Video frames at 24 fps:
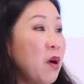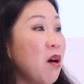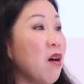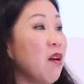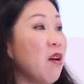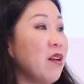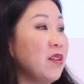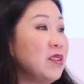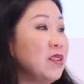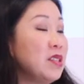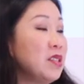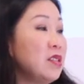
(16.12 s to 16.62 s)

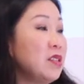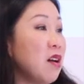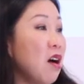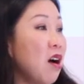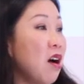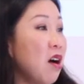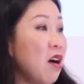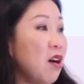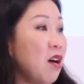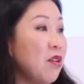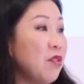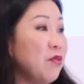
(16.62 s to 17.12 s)
part
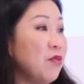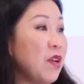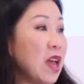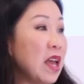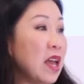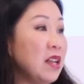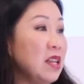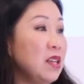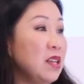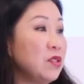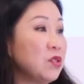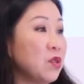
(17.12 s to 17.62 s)
of
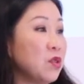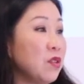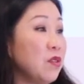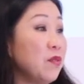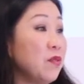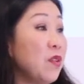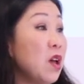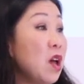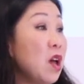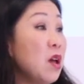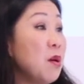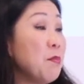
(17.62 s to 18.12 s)
any sort
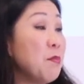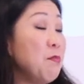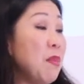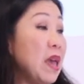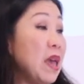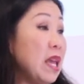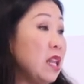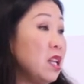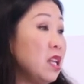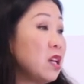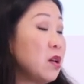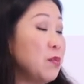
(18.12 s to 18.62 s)
of
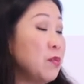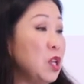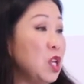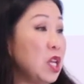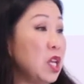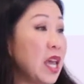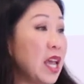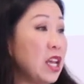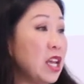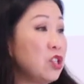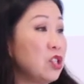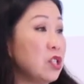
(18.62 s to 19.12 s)
main
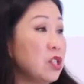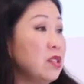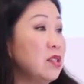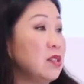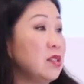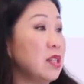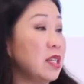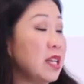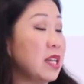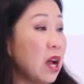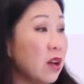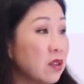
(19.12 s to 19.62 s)

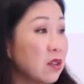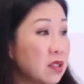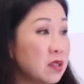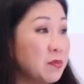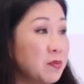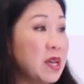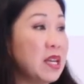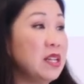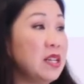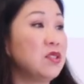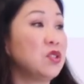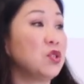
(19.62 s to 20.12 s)
communications
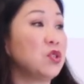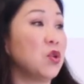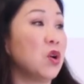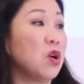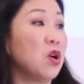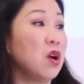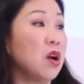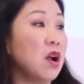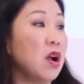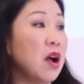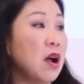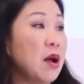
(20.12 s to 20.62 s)
announcements
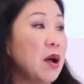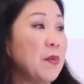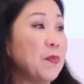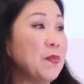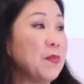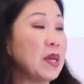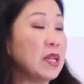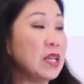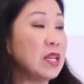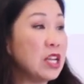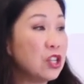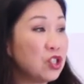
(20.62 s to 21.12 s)
or
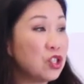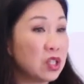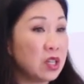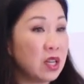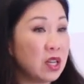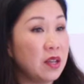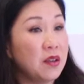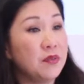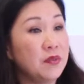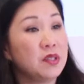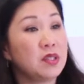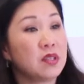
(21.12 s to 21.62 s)

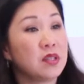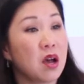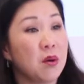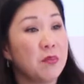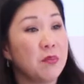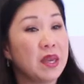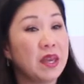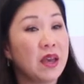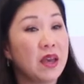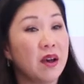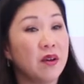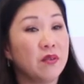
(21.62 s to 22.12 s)
initiatives
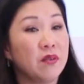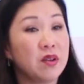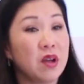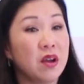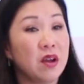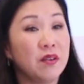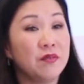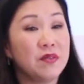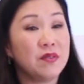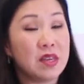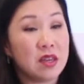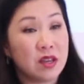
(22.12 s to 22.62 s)
coming out
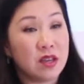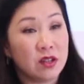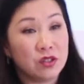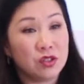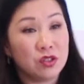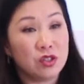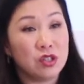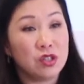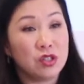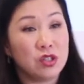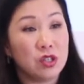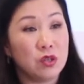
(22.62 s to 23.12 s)
of the
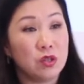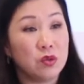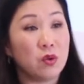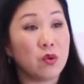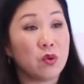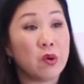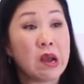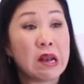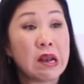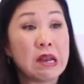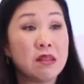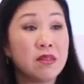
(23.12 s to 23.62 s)
Institute
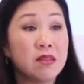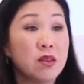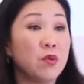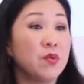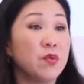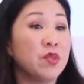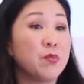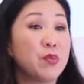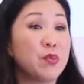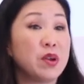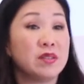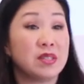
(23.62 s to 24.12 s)
or anything
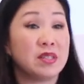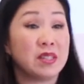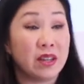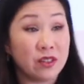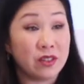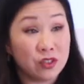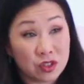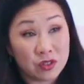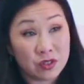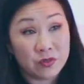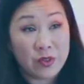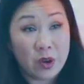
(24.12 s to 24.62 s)
with a
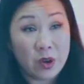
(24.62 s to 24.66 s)
presidential